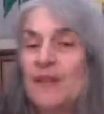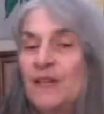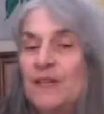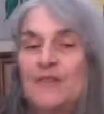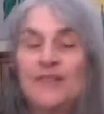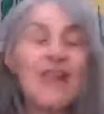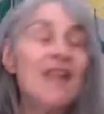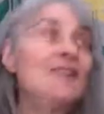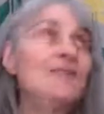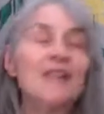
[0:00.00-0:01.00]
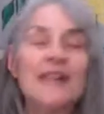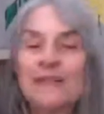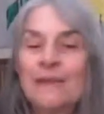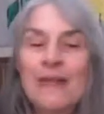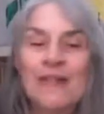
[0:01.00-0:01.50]
You say you don't like
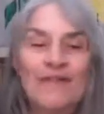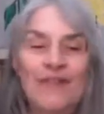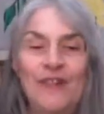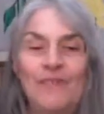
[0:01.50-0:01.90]
the way you feel.